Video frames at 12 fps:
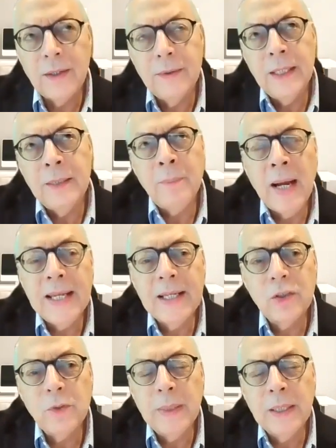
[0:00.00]
in my
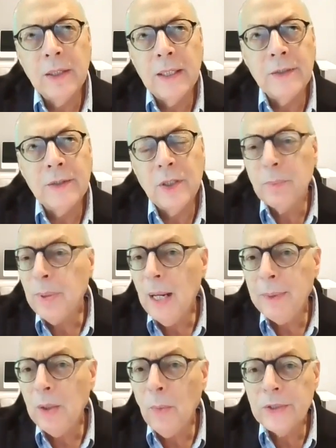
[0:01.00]
experience, it
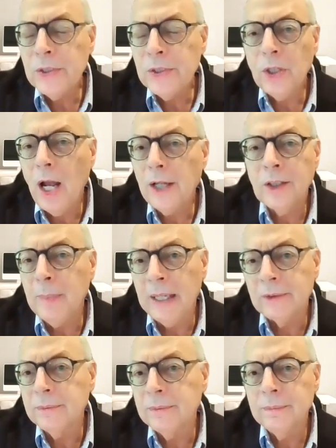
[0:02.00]
probably wasn't talked
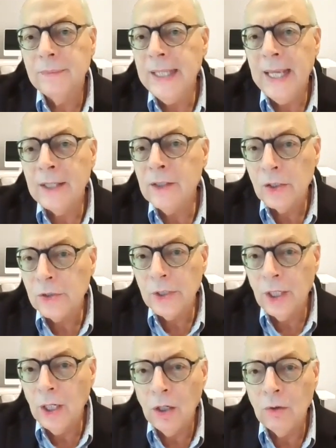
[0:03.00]
about 10 years
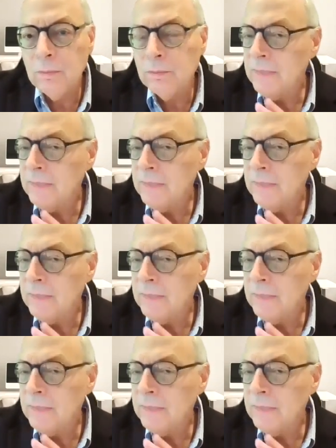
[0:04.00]
ago,